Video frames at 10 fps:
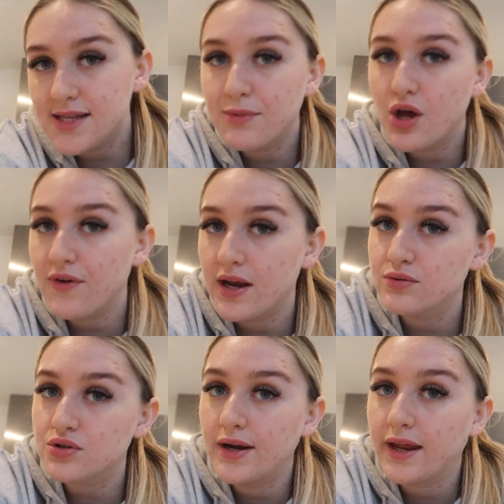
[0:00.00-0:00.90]
let me know if
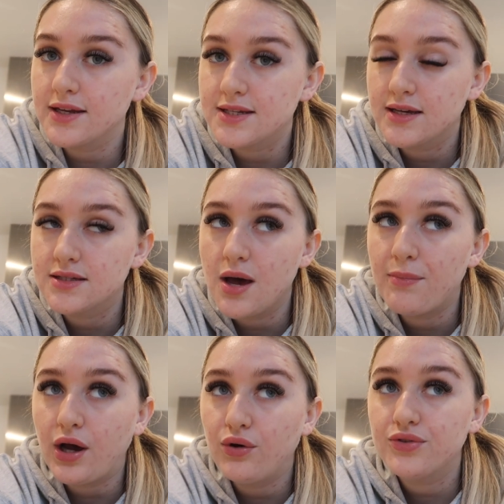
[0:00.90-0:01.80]
anyone's got any ideas
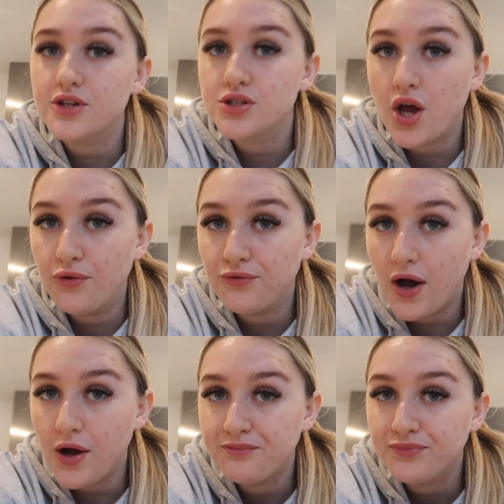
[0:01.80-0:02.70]
about the
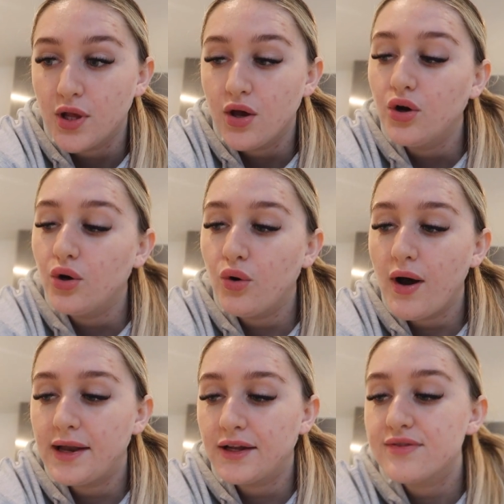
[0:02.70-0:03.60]
sofa
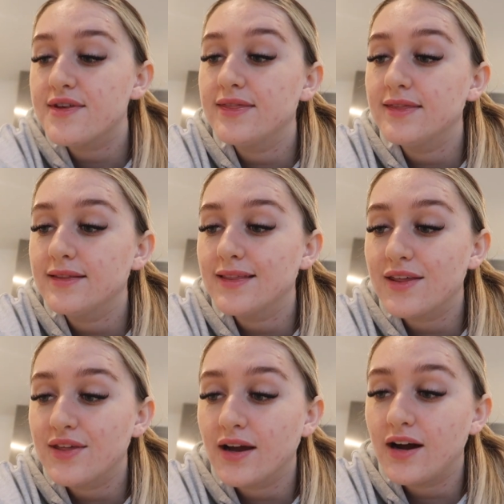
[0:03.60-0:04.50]
or anything they
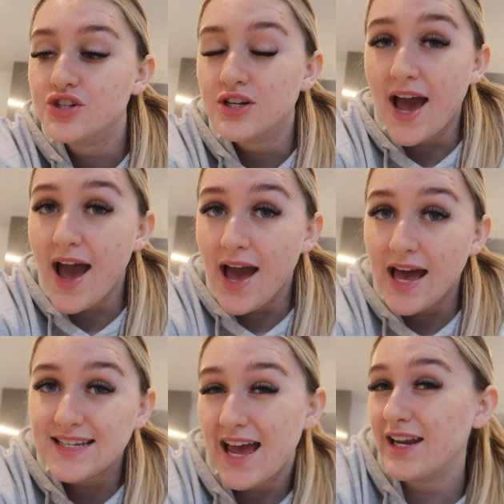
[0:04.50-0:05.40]
think I should
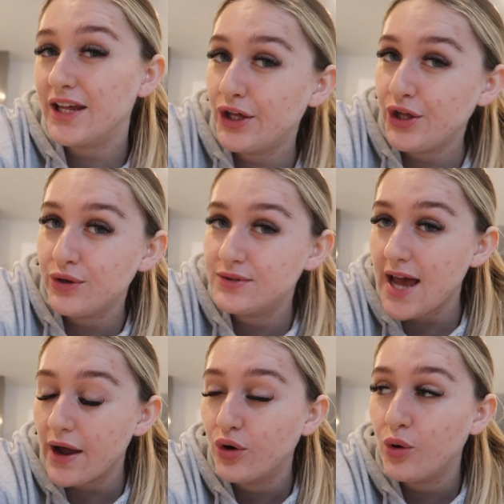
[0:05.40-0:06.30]
add, any cute
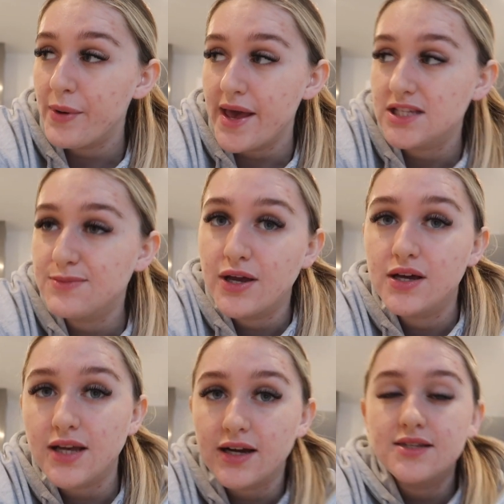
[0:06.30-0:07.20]
decor bits,
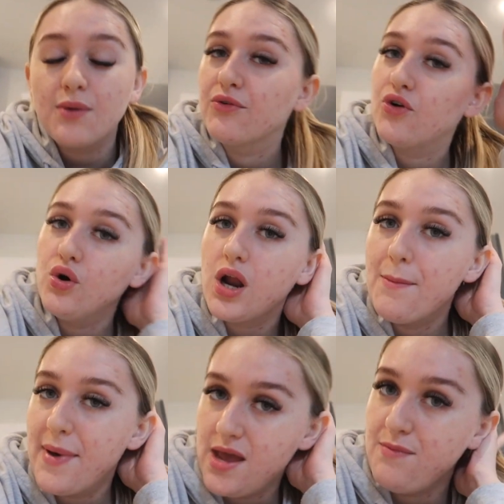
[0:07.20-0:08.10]
because like I said, we've got all
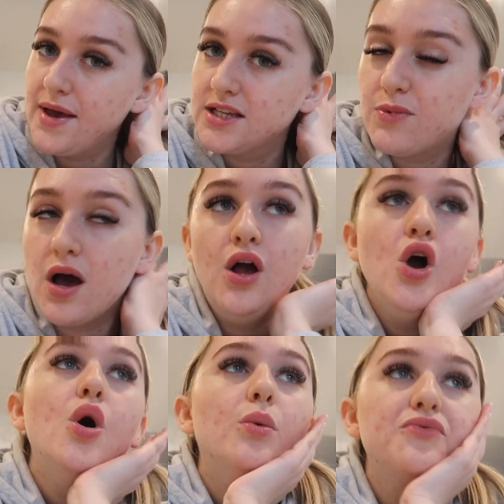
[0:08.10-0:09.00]
our main bits, but
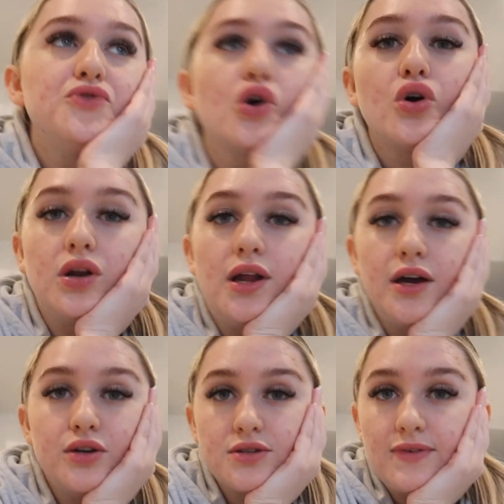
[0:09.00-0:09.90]
we've not got
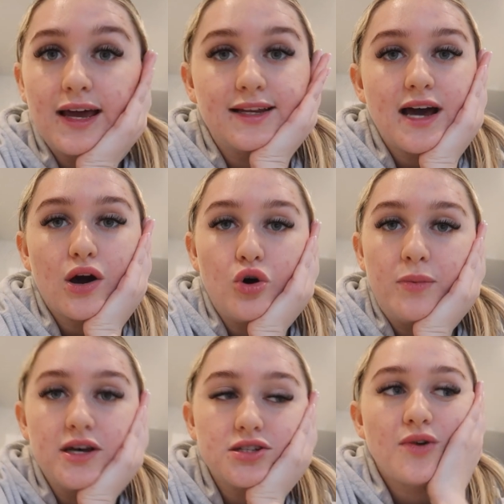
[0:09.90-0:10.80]
loads of like decor
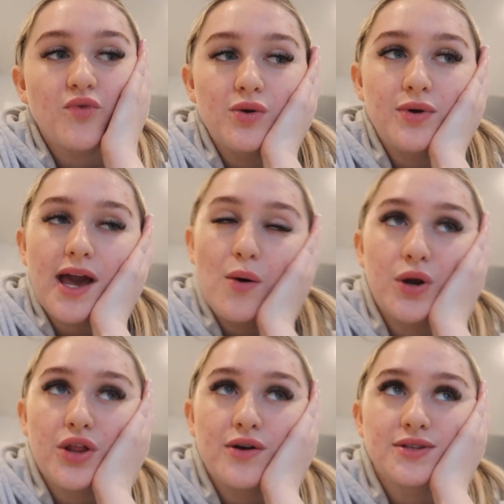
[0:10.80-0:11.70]
bits. I really wanna get
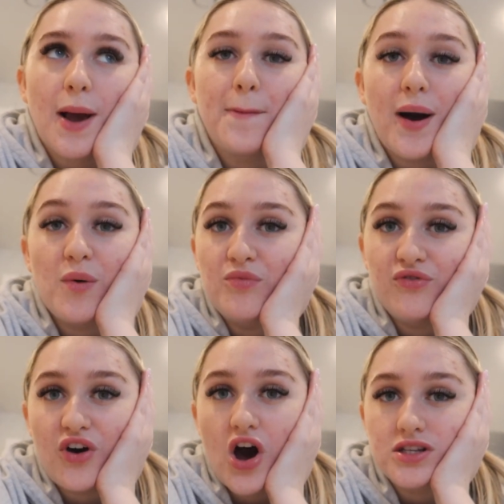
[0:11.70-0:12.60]
one of those like
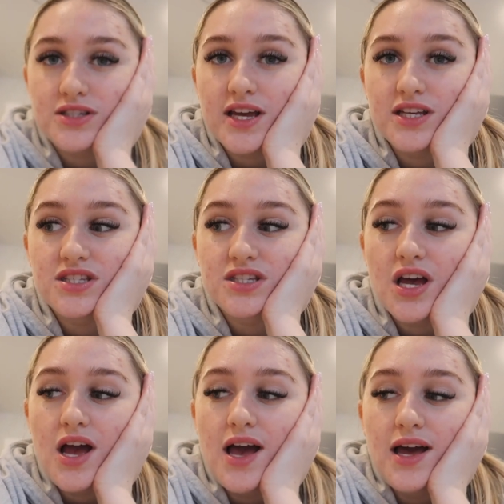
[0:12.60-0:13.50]
bum vases
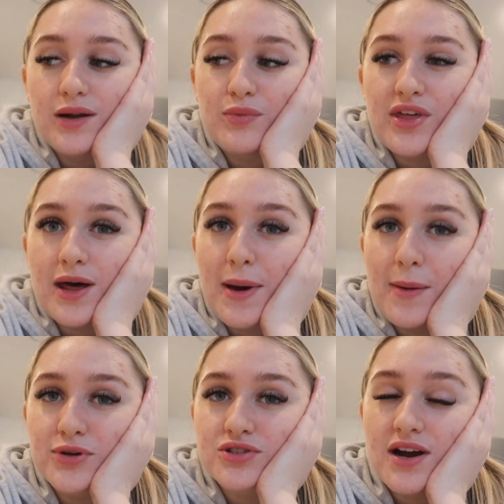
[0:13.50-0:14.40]
with that
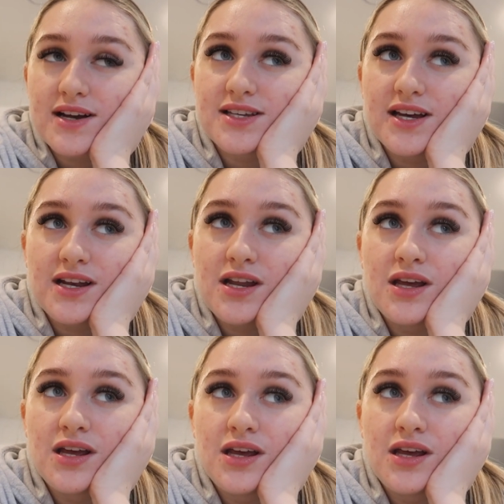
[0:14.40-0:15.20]
pampas grass in.